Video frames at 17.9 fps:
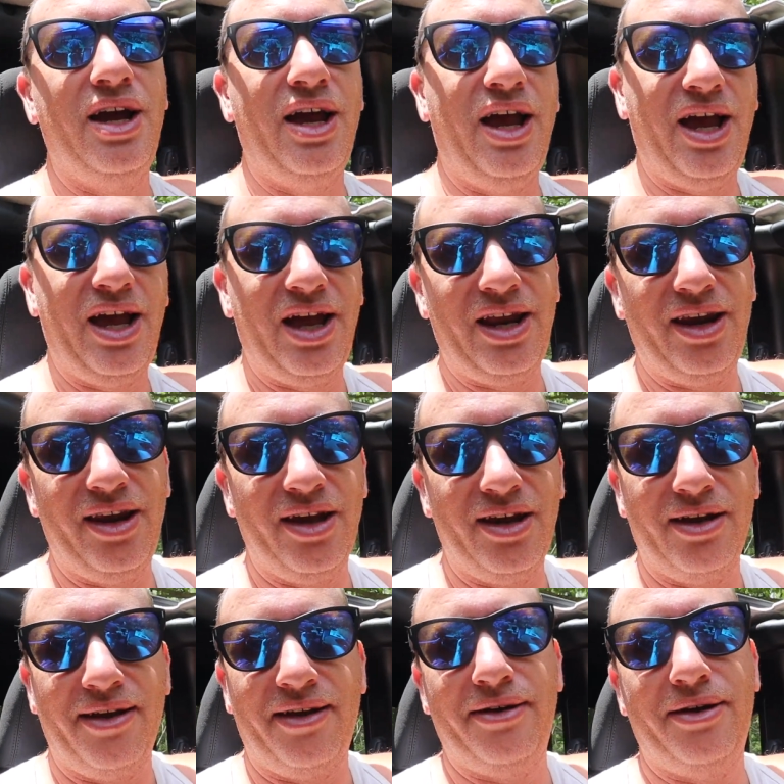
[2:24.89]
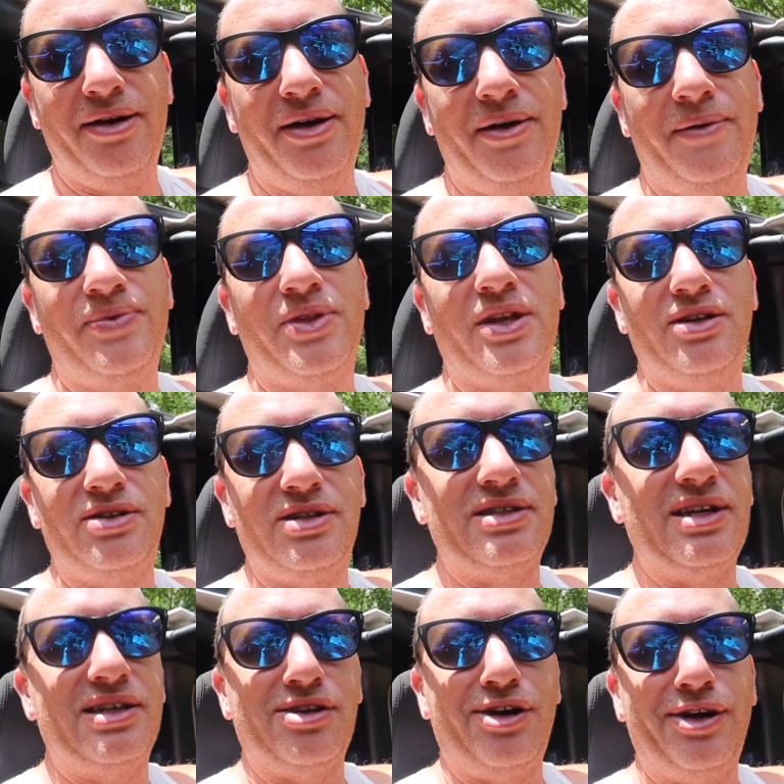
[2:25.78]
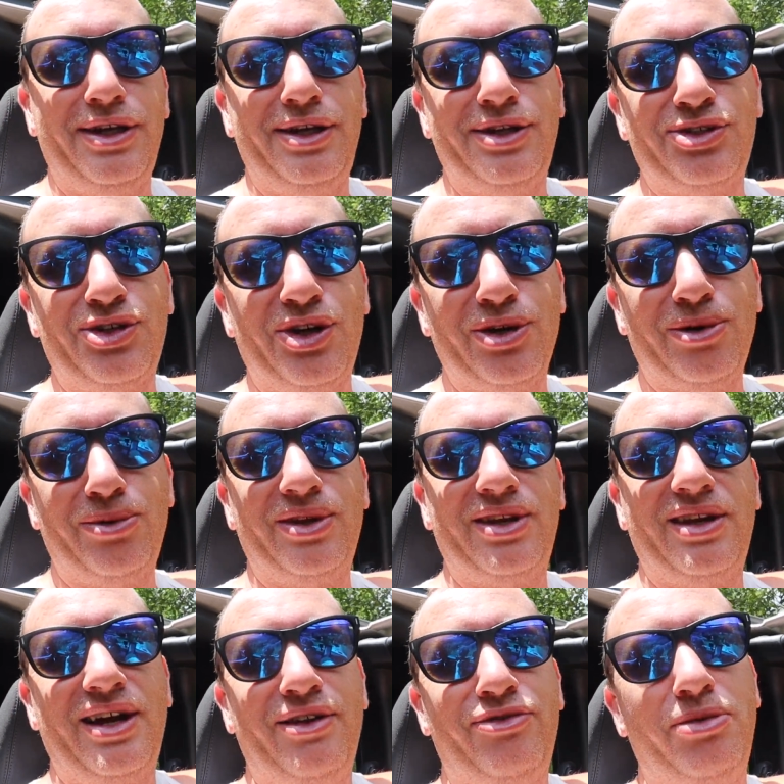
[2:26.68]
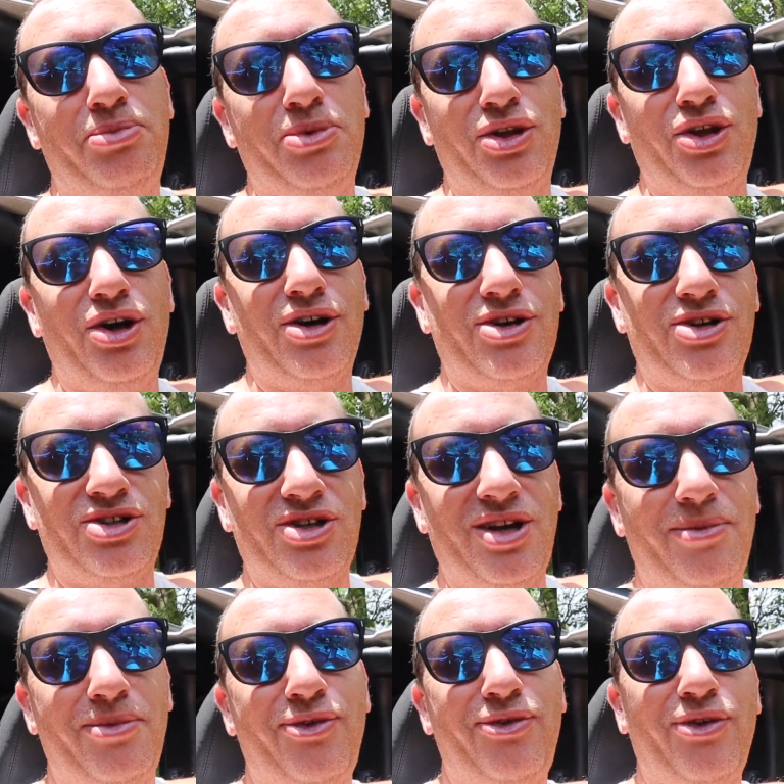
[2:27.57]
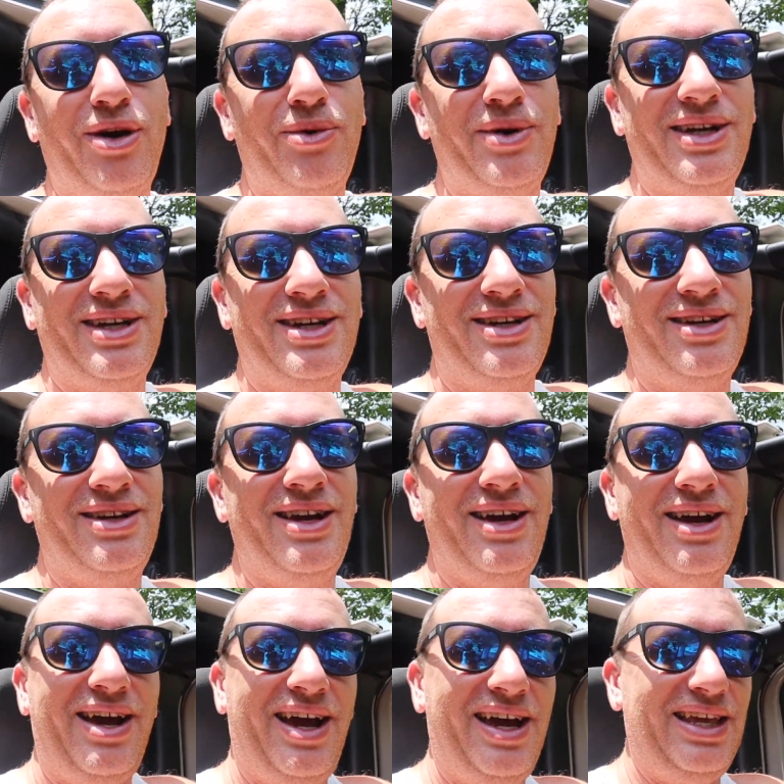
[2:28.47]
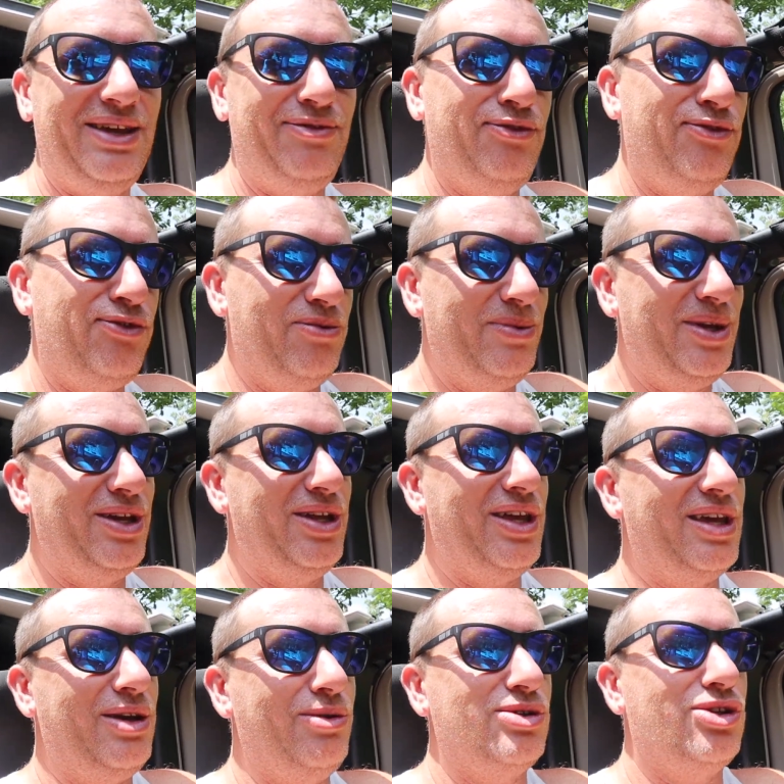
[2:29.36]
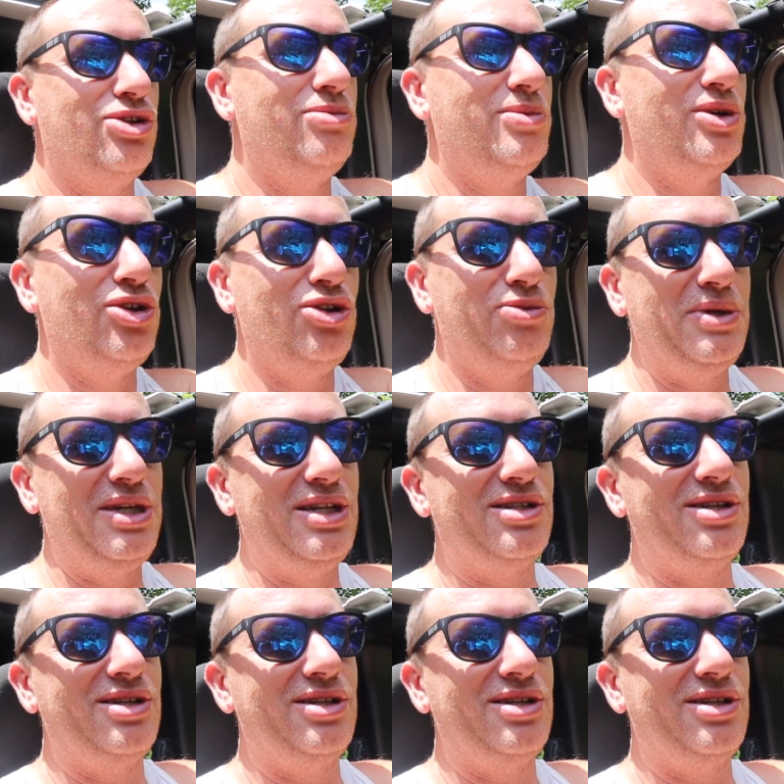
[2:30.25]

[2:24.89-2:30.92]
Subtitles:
and since I saw he struggled with it, I flipped the lockers on before I went in, and even for me, like, it was a little bit goopy.